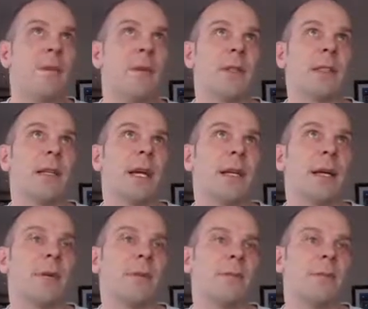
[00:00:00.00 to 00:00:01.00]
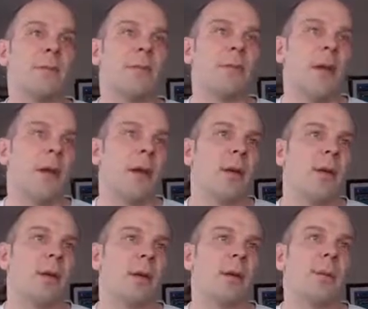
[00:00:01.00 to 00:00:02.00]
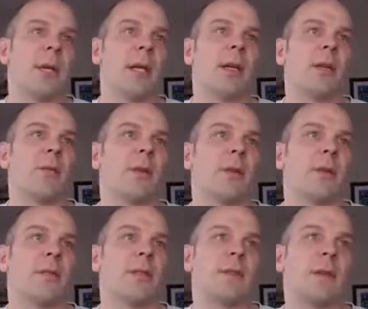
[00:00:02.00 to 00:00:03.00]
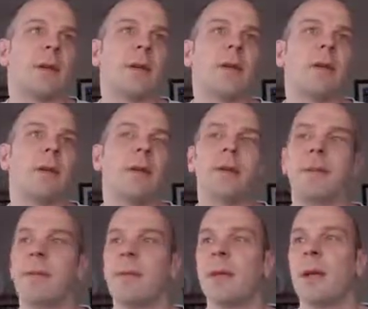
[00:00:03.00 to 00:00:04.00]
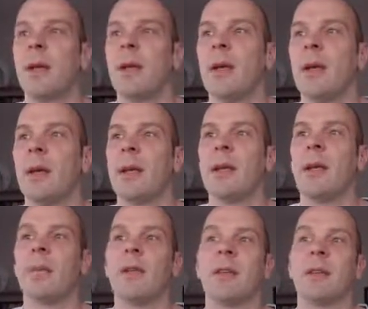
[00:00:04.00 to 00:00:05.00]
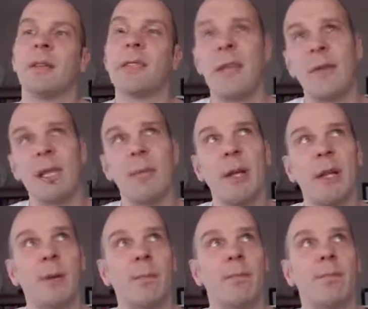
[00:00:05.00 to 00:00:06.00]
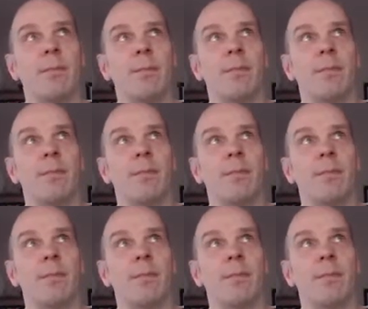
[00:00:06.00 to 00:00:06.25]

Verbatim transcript: a fuzzy nightgown. They're going to pay with their Visa card. And then I'm going to save and email them